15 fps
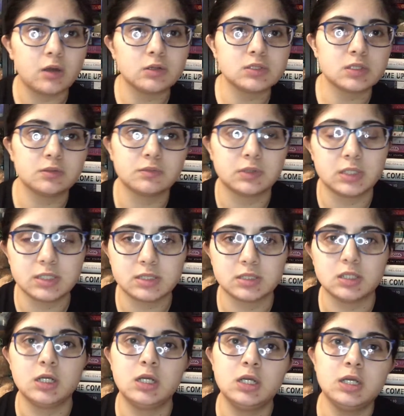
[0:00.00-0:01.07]
also this
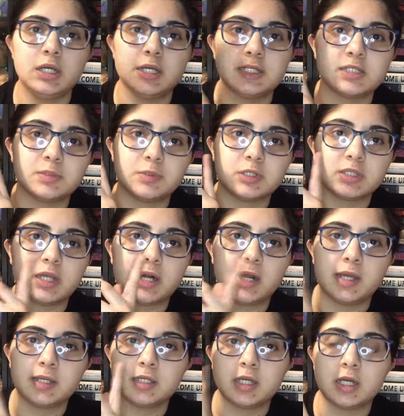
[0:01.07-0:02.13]
is the book that
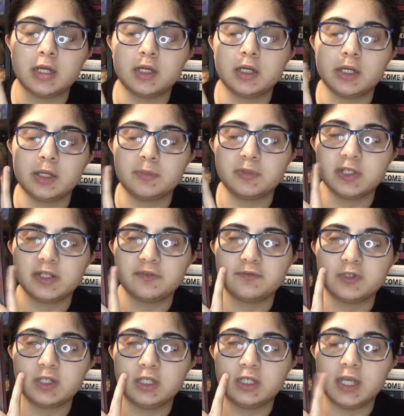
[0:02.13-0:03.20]
I am reading
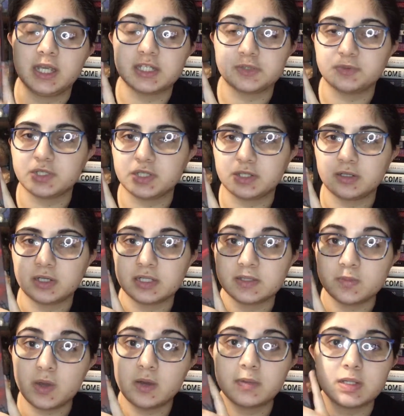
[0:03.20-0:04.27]
for the Asian Readathon as
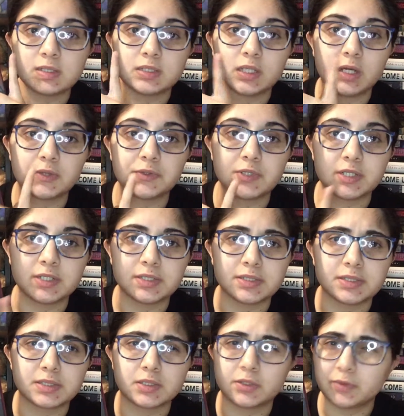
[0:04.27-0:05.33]
well, because the author
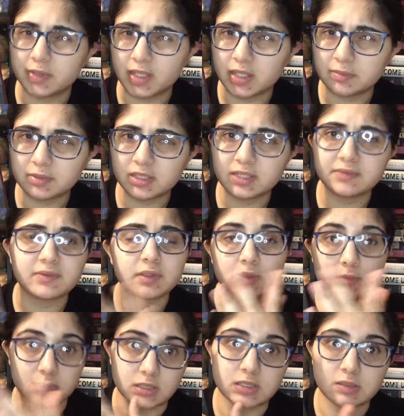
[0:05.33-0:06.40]
is Korean, I believe, and
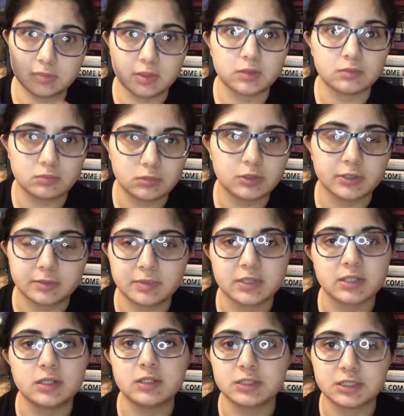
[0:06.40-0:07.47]
this is about Korean
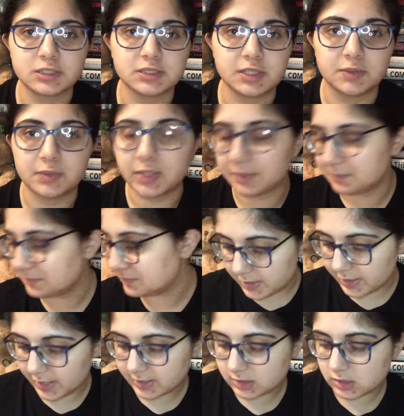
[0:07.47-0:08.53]
mythology. So yeah.
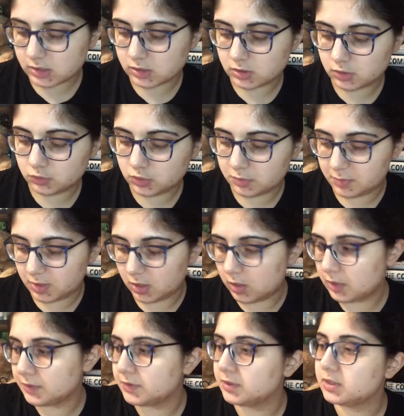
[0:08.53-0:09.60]
Next is a new to me
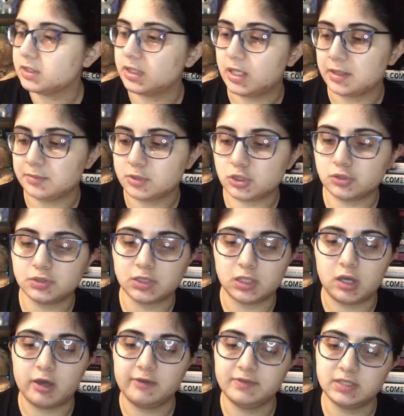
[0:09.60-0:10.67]
author, and I'm choosing
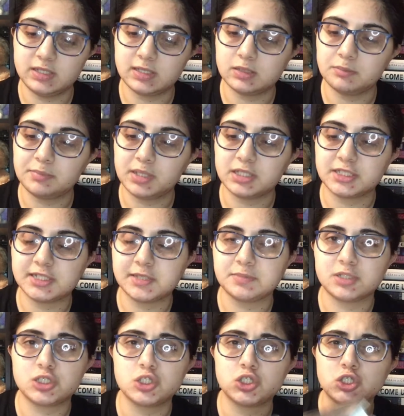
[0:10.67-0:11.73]
Off Season by James
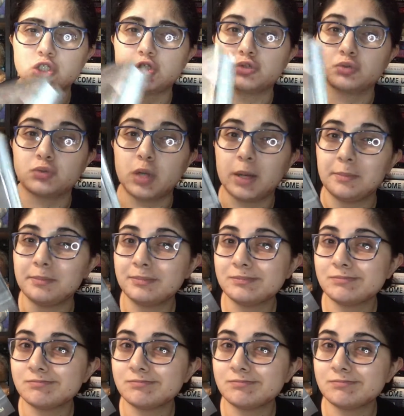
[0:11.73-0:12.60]
Sturm.